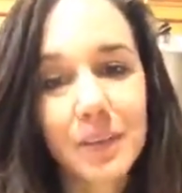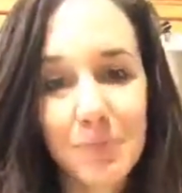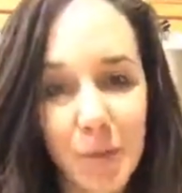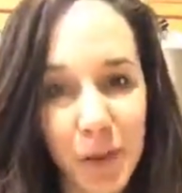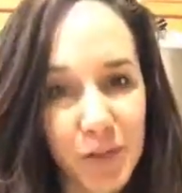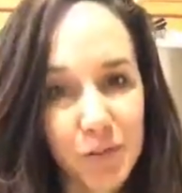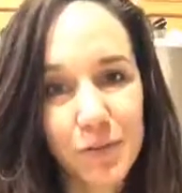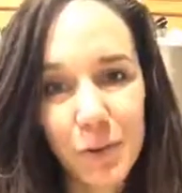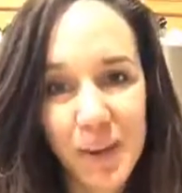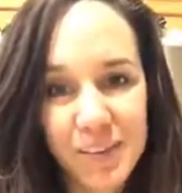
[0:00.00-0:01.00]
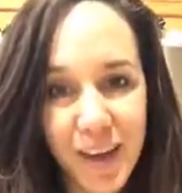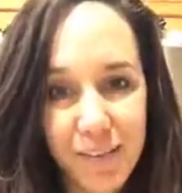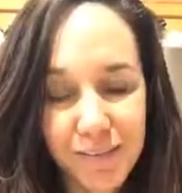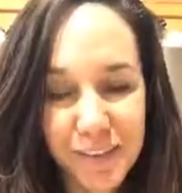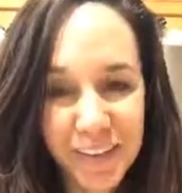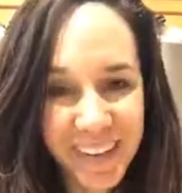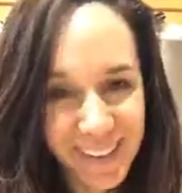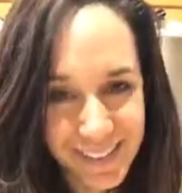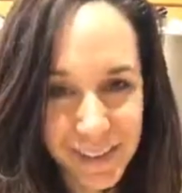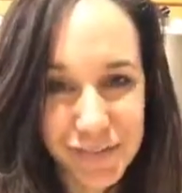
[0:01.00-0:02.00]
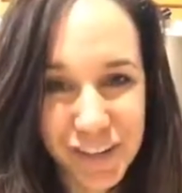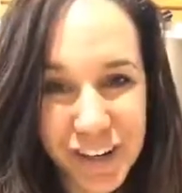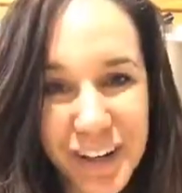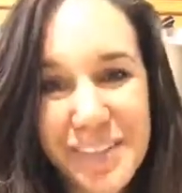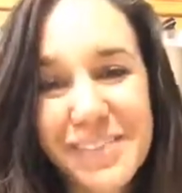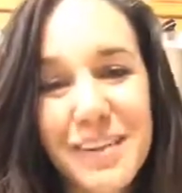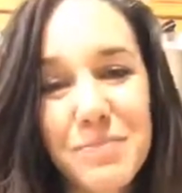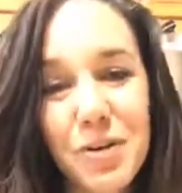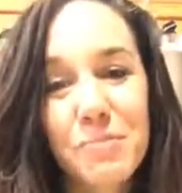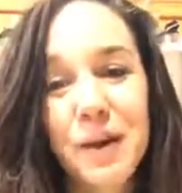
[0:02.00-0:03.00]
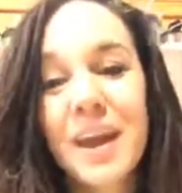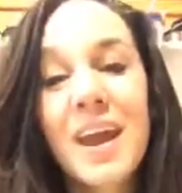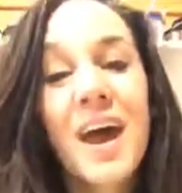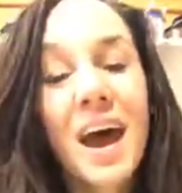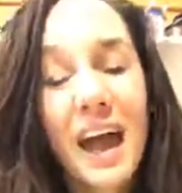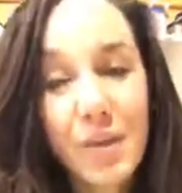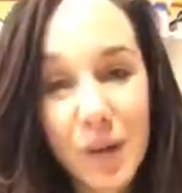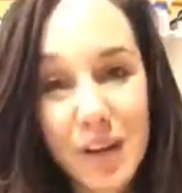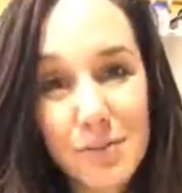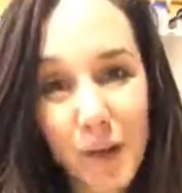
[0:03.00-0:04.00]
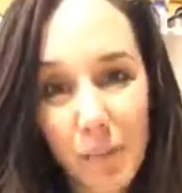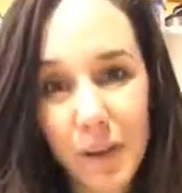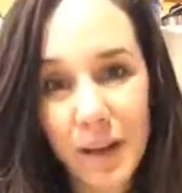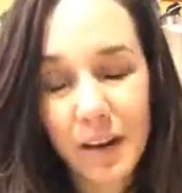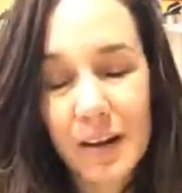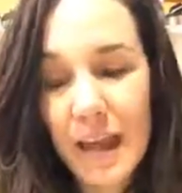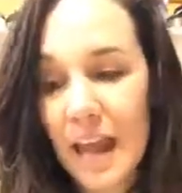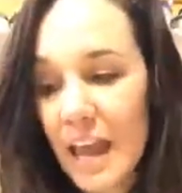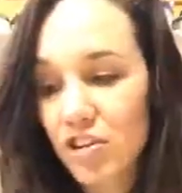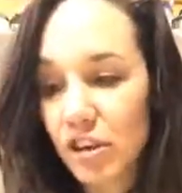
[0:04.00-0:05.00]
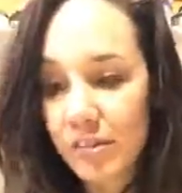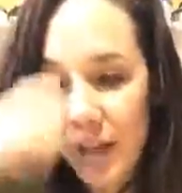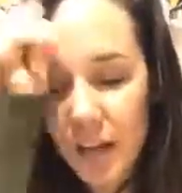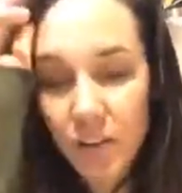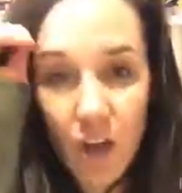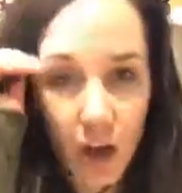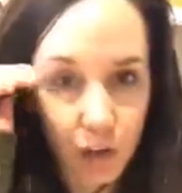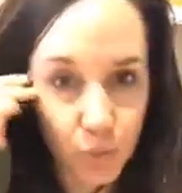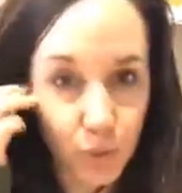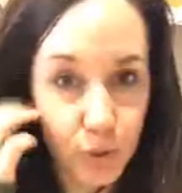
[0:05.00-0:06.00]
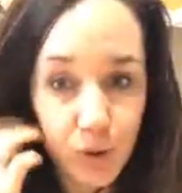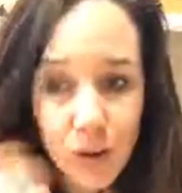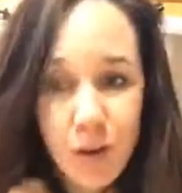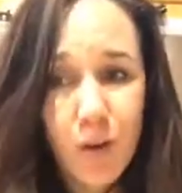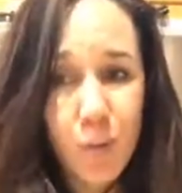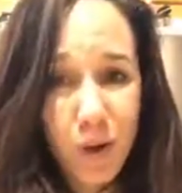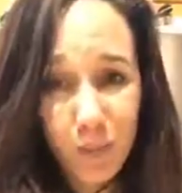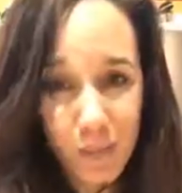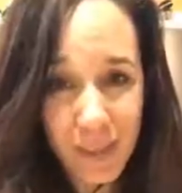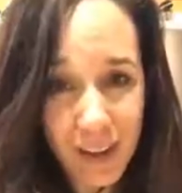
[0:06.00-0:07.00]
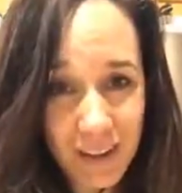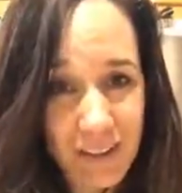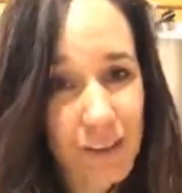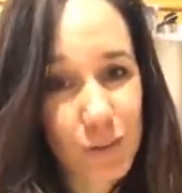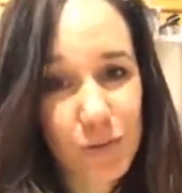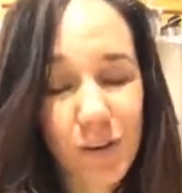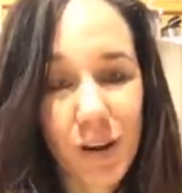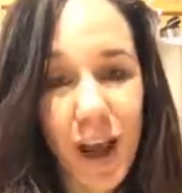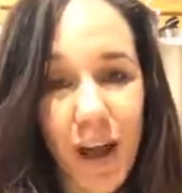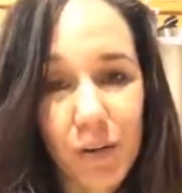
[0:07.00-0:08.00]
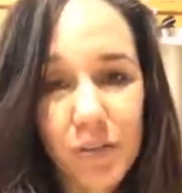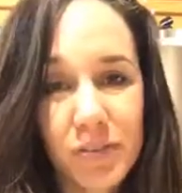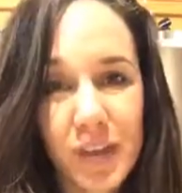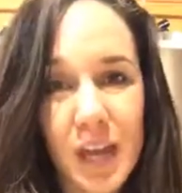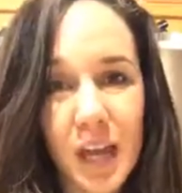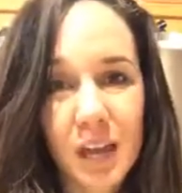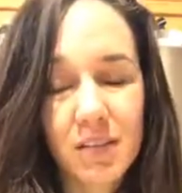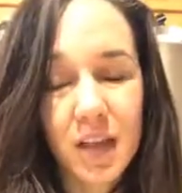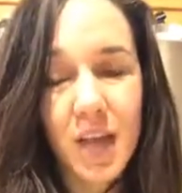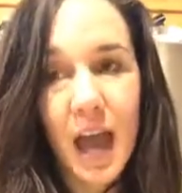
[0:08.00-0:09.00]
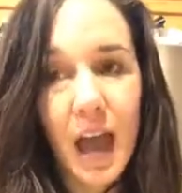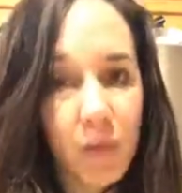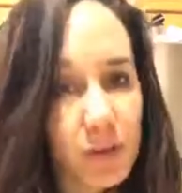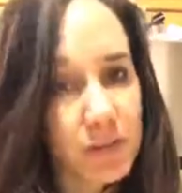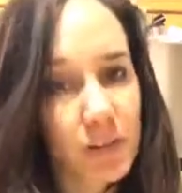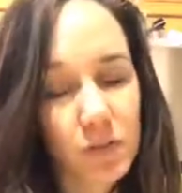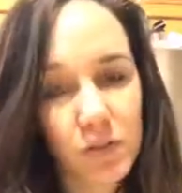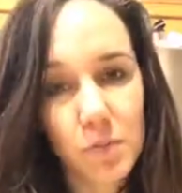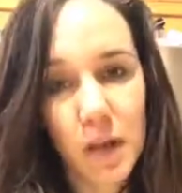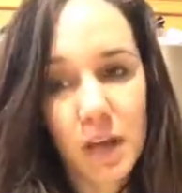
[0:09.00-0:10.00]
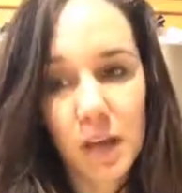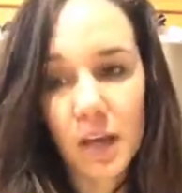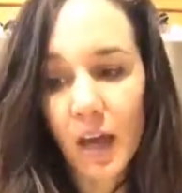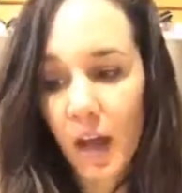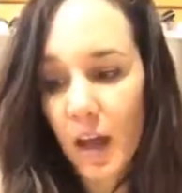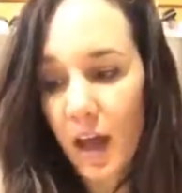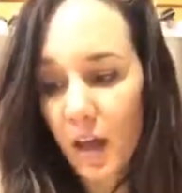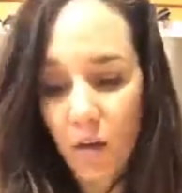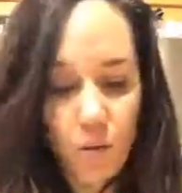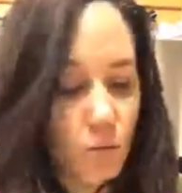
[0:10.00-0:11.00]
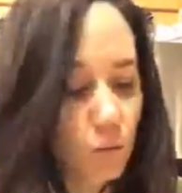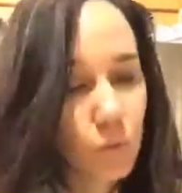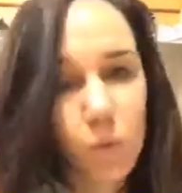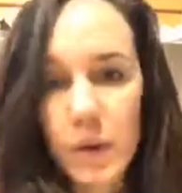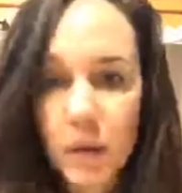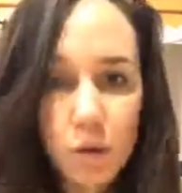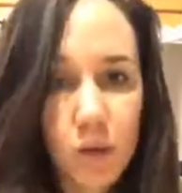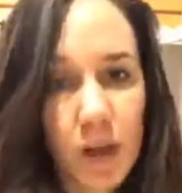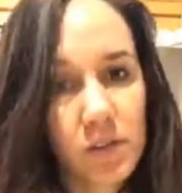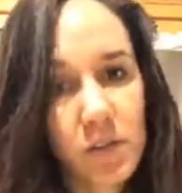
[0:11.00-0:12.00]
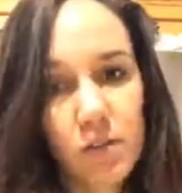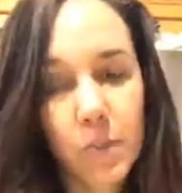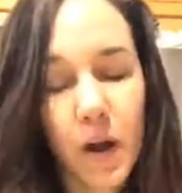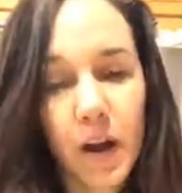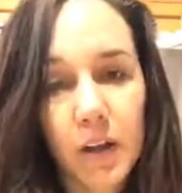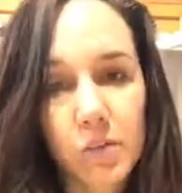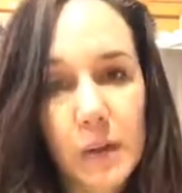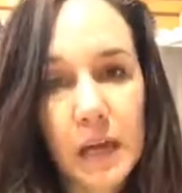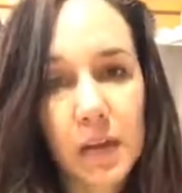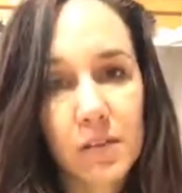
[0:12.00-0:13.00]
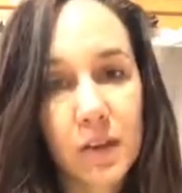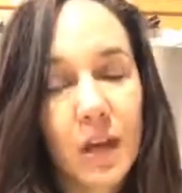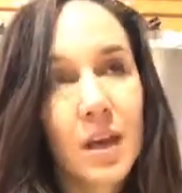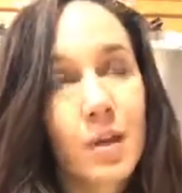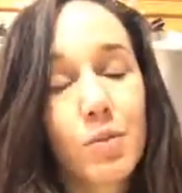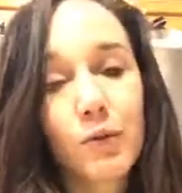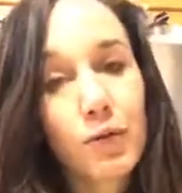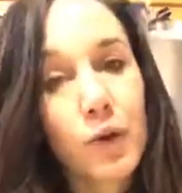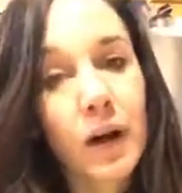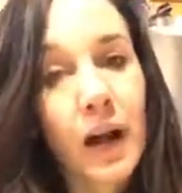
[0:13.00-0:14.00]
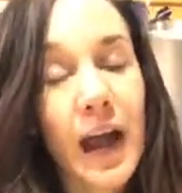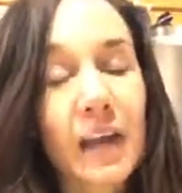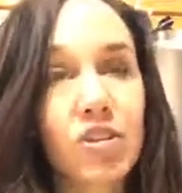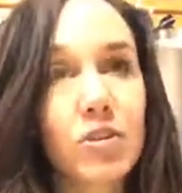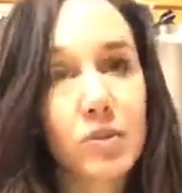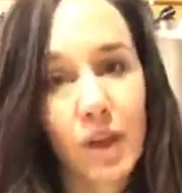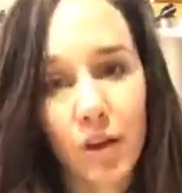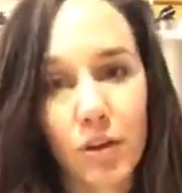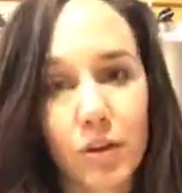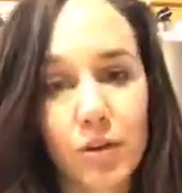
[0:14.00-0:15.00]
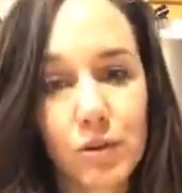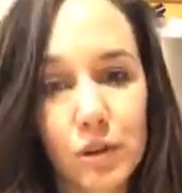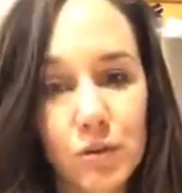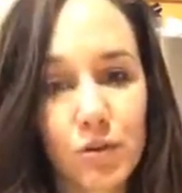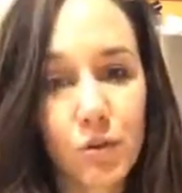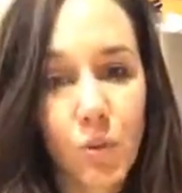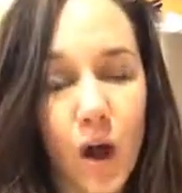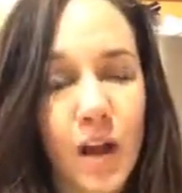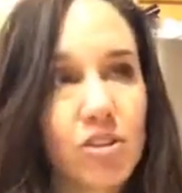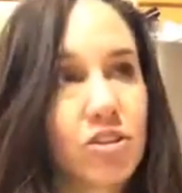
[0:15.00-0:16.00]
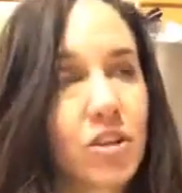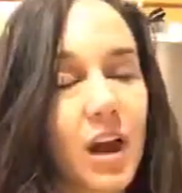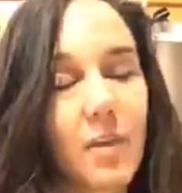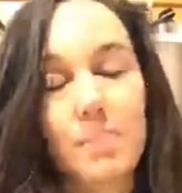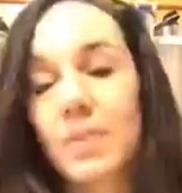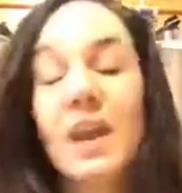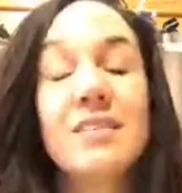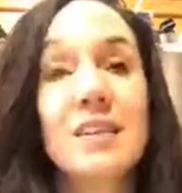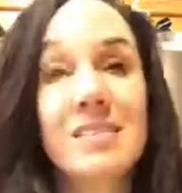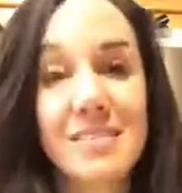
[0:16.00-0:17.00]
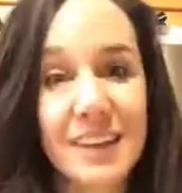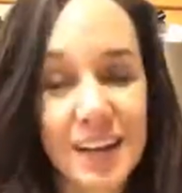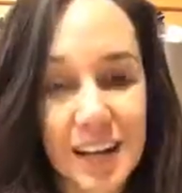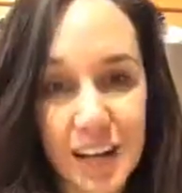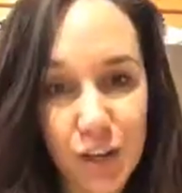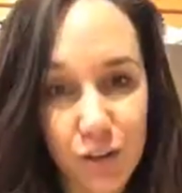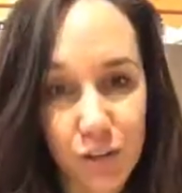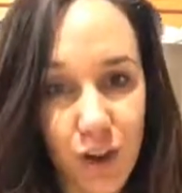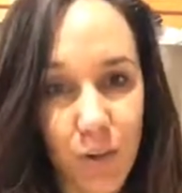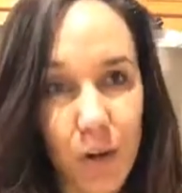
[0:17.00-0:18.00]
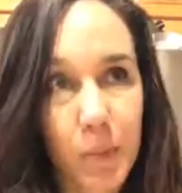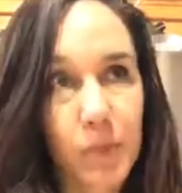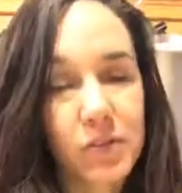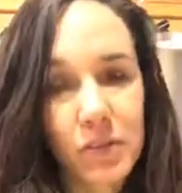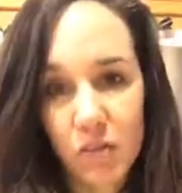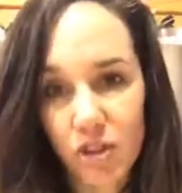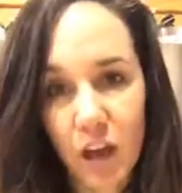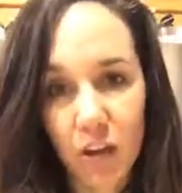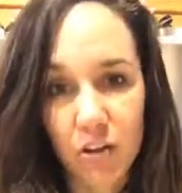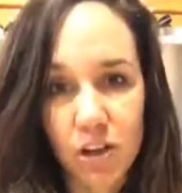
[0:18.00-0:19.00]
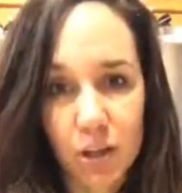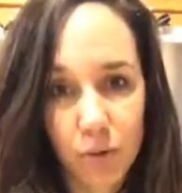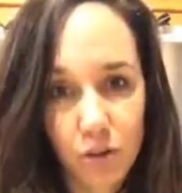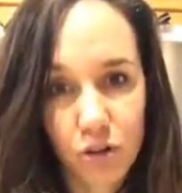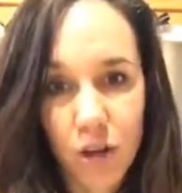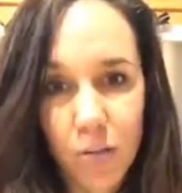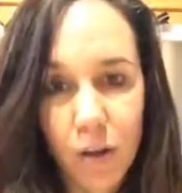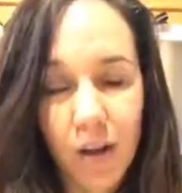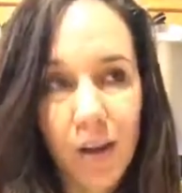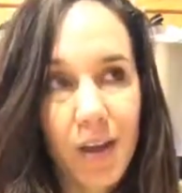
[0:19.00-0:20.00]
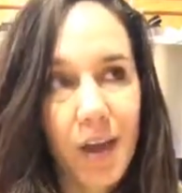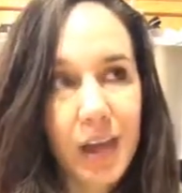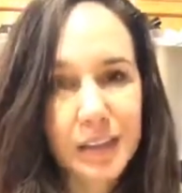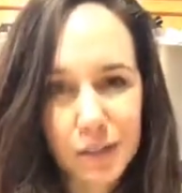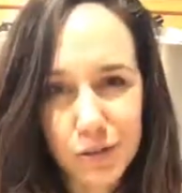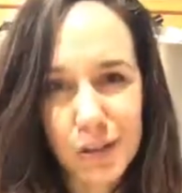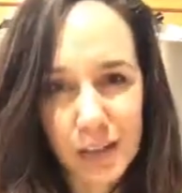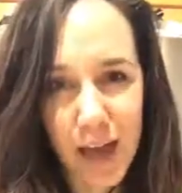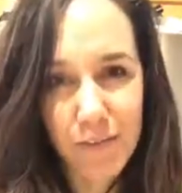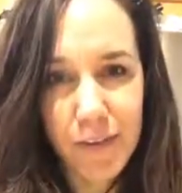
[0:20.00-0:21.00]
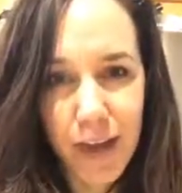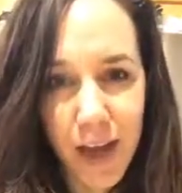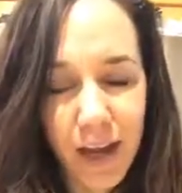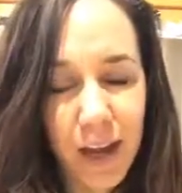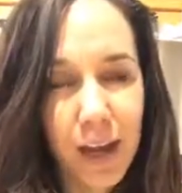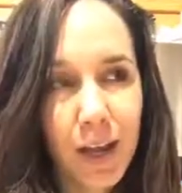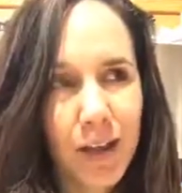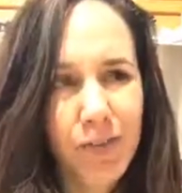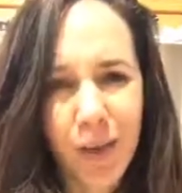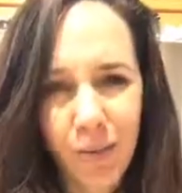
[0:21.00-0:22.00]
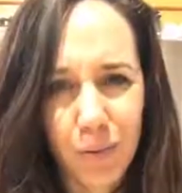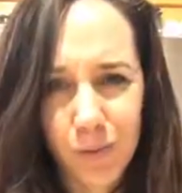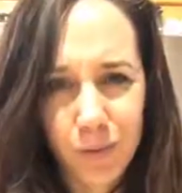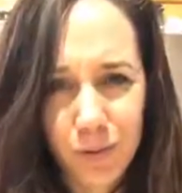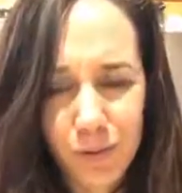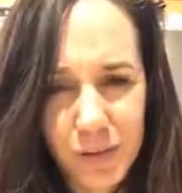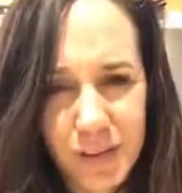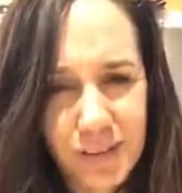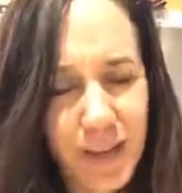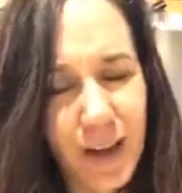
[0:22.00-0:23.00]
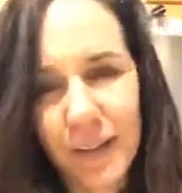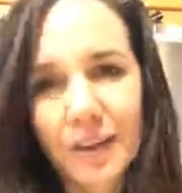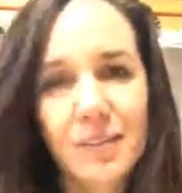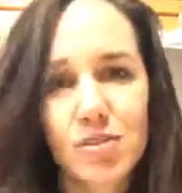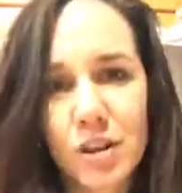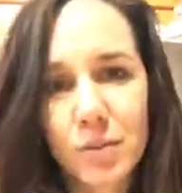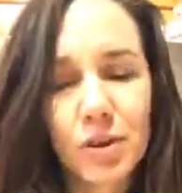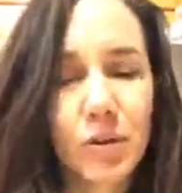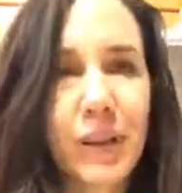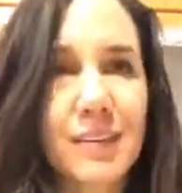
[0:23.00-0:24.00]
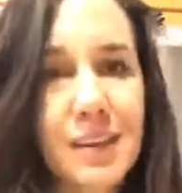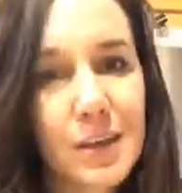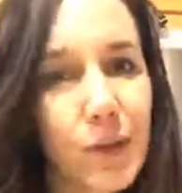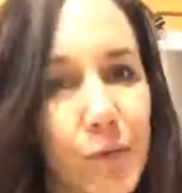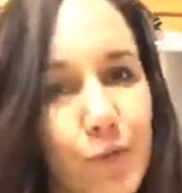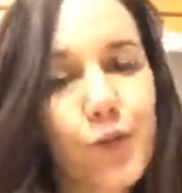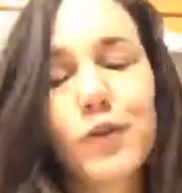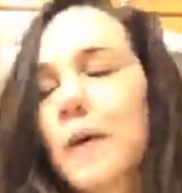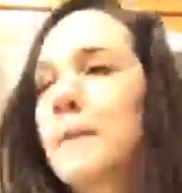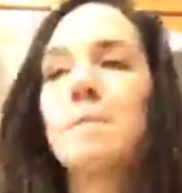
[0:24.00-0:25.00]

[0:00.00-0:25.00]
mom life, if you guys have young kids, I'm sure you're in the same boat. But I wanted to pop on here today and just kind of talk through what we like to use in our house and how it saved us money, kind of how we utilize these products. Because before, I actually was that girl who used to watch, I did Insanity years ago, and I remember seeing the Shakeology commercial come on and literally laughing at it, like, who needs that? I like to drink, I like to eat my food,